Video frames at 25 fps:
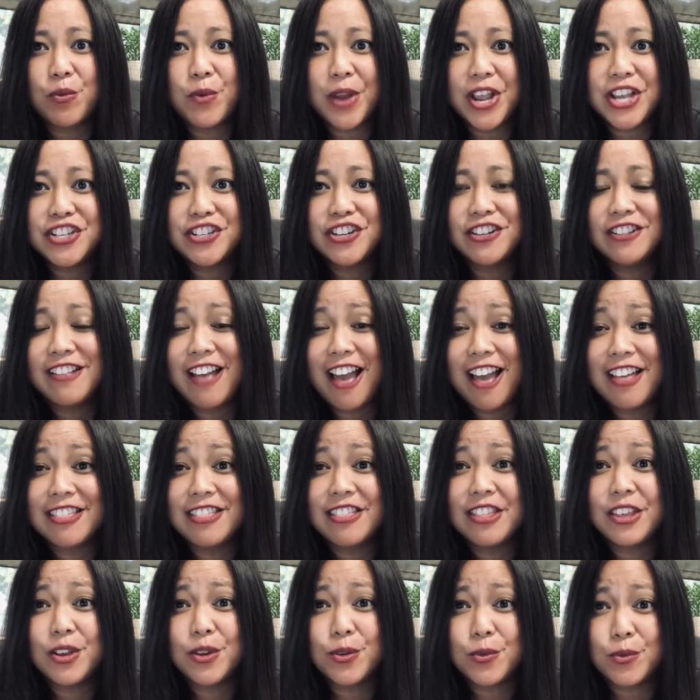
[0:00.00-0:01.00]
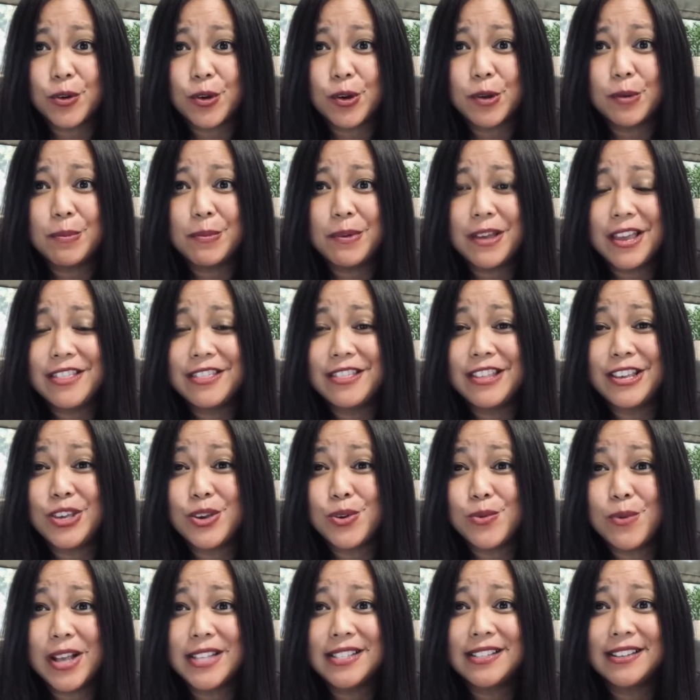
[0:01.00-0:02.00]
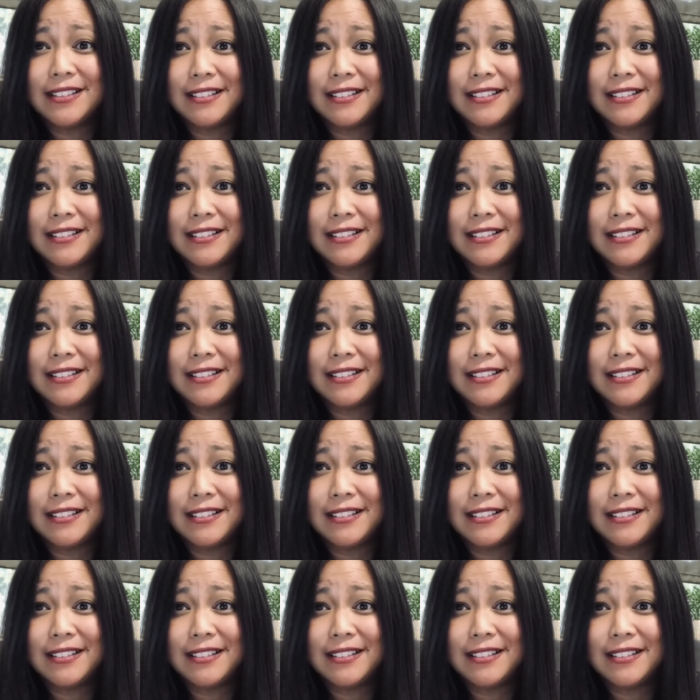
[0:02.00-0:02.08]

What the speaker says: racial ethnic group in the U.S.